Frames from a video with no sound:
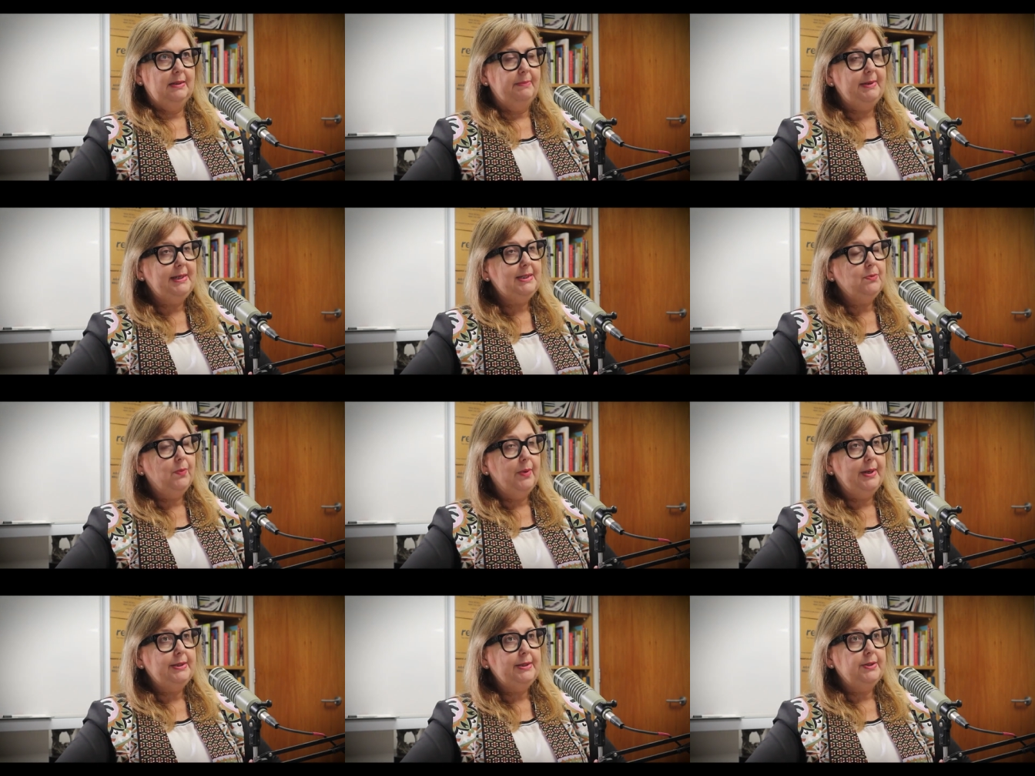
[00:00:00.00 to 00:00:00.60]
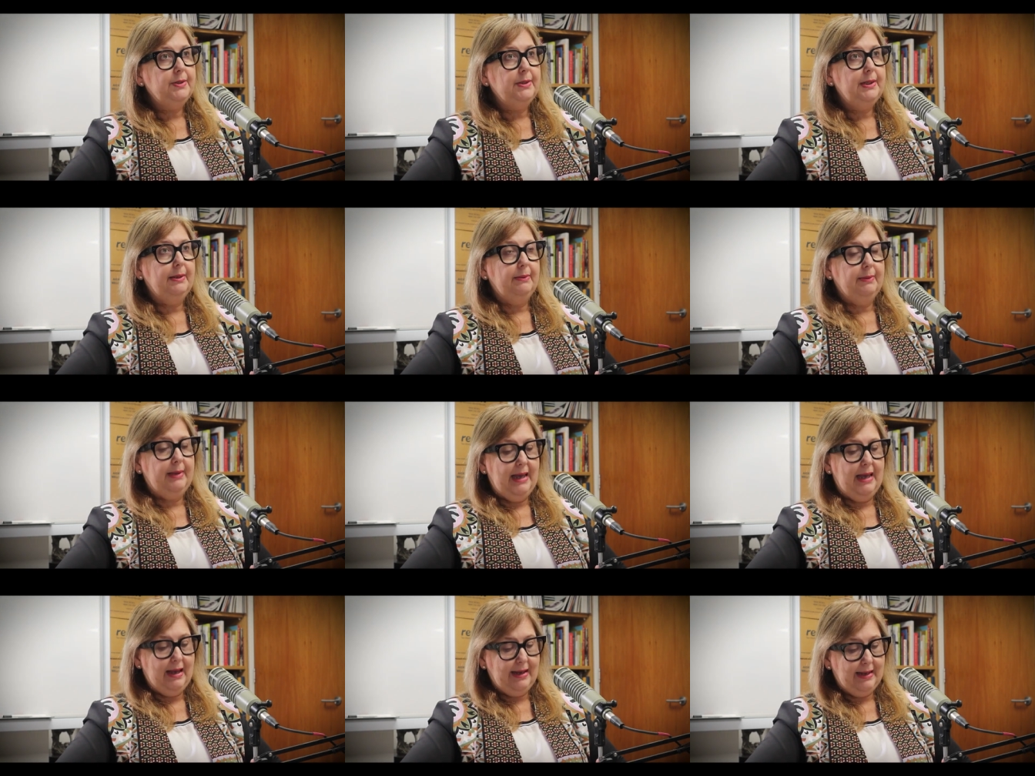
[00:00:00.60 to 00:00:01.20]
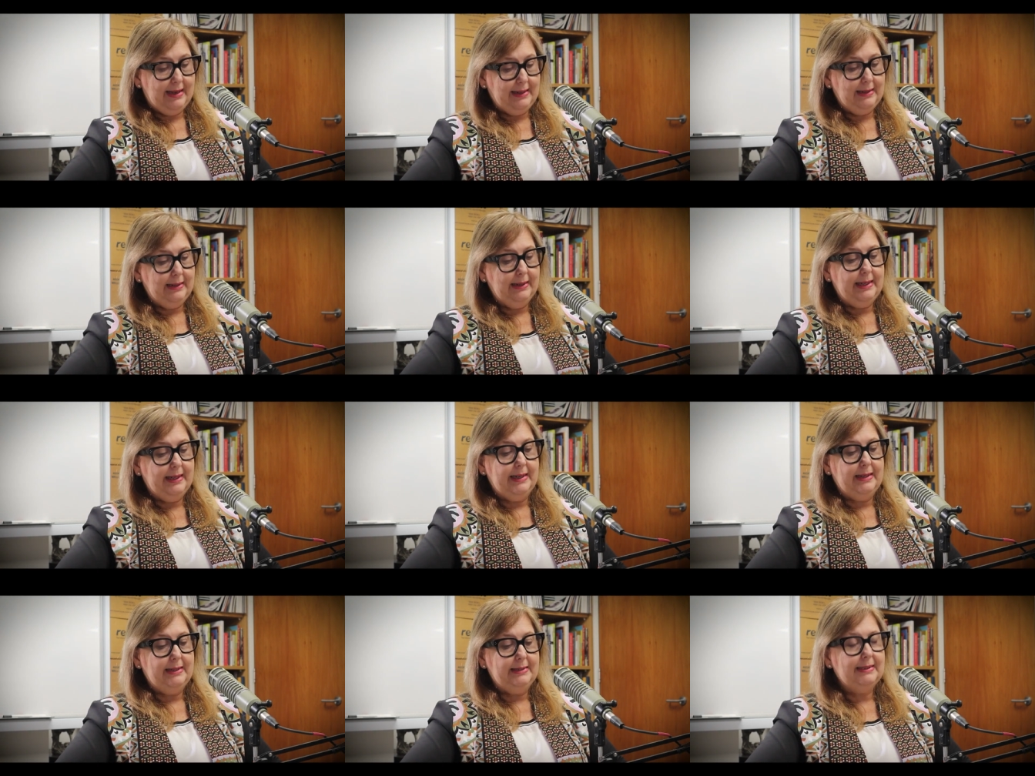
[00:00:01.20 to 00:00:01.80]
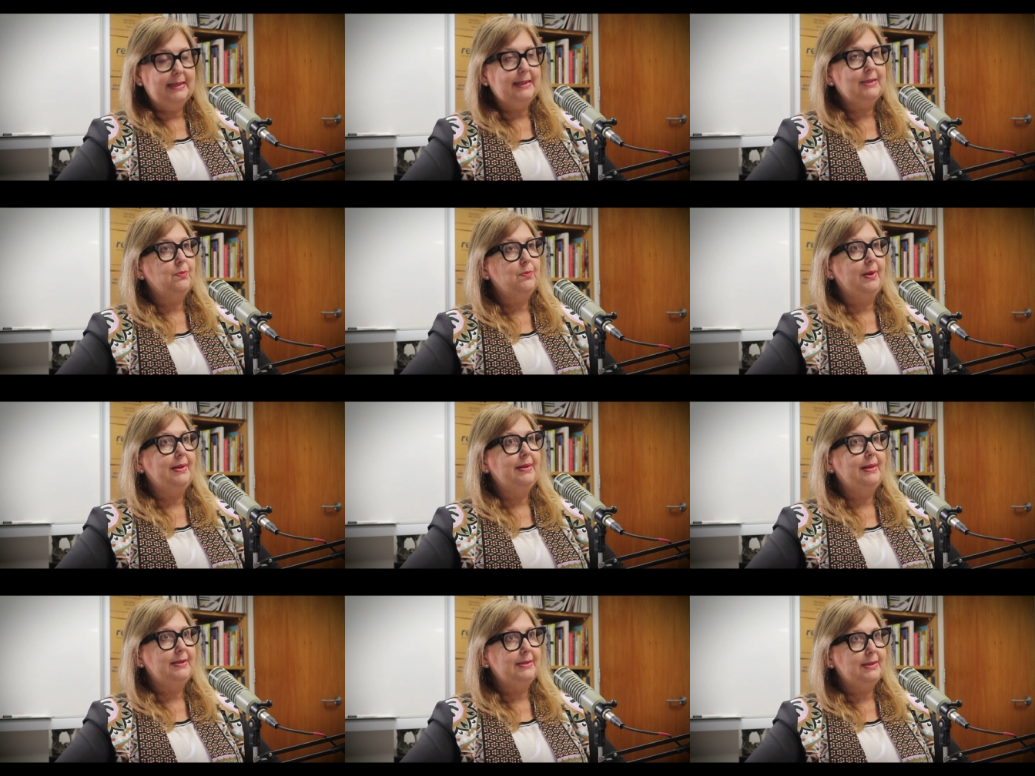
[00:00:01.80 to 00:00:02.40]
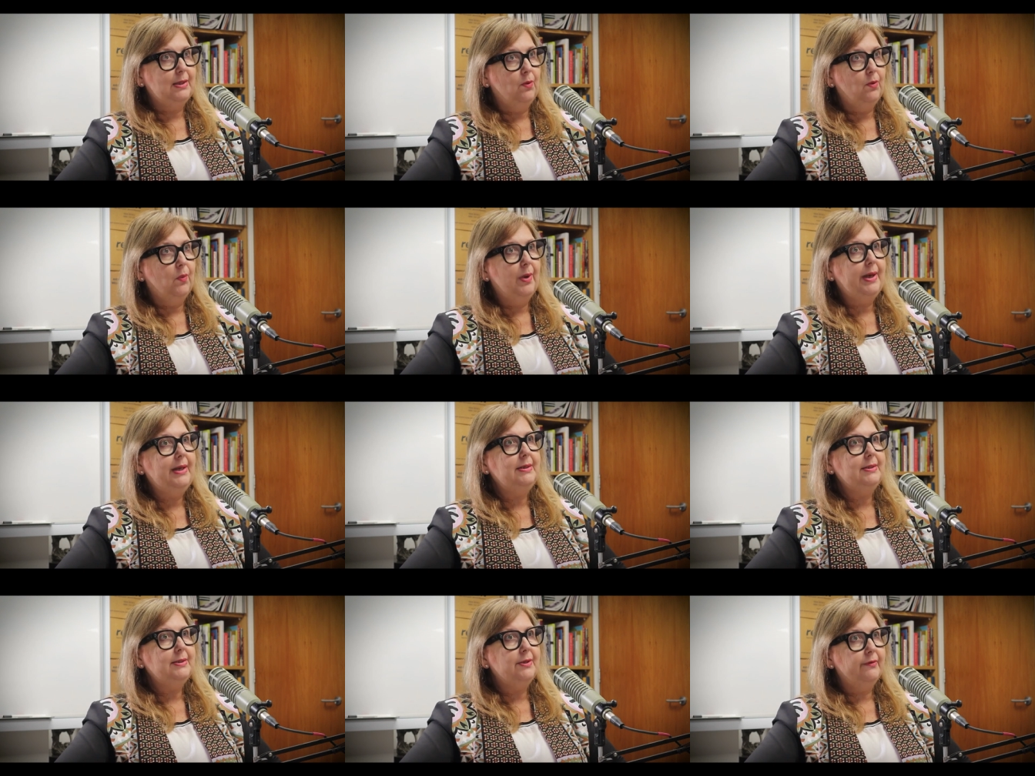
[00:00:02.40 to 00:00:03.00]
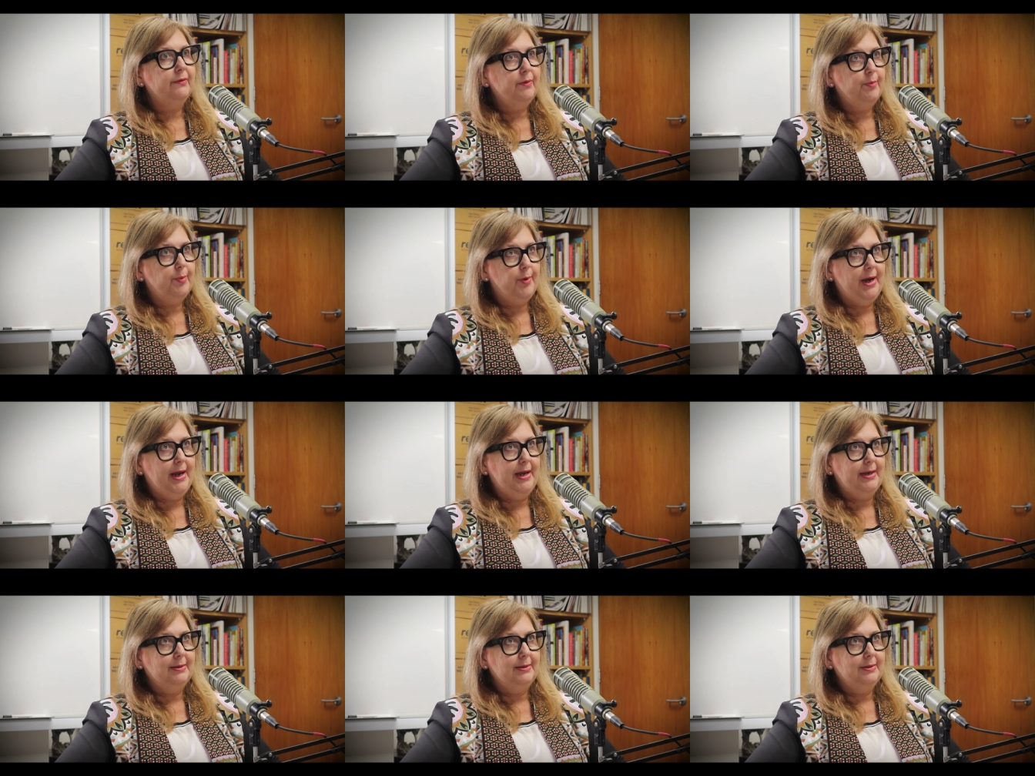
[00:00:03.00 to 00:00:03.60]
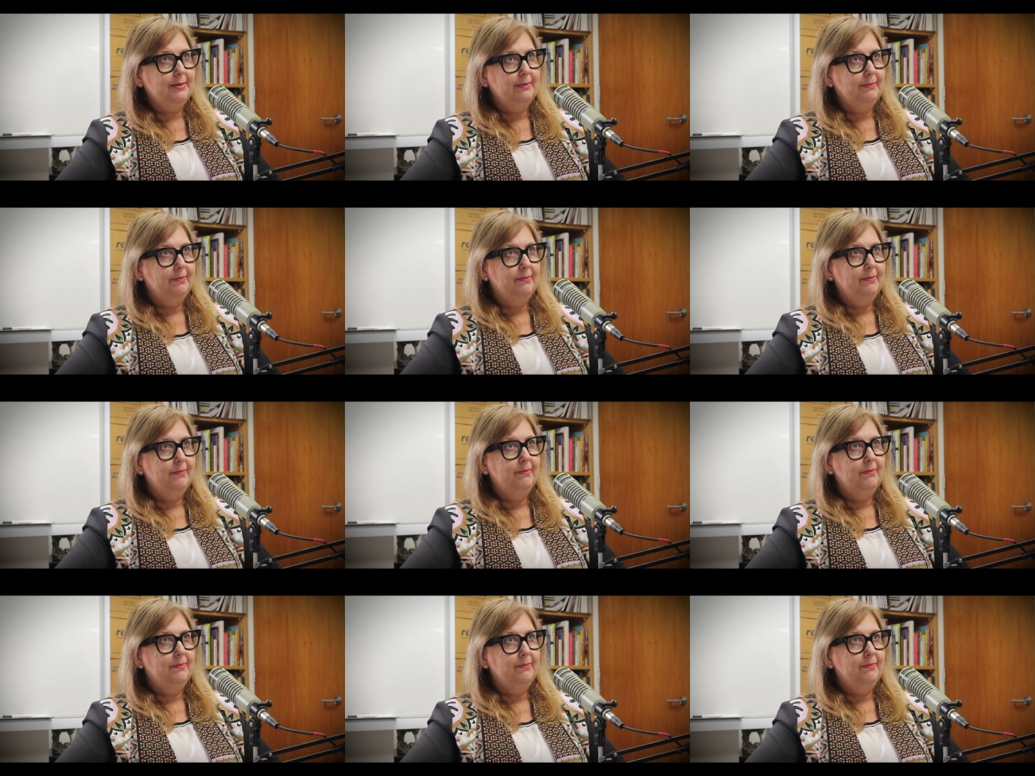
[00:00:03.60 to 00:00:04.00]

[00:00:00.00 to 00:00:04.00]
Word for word: The best way to get leads is when there's an awareness of the brand,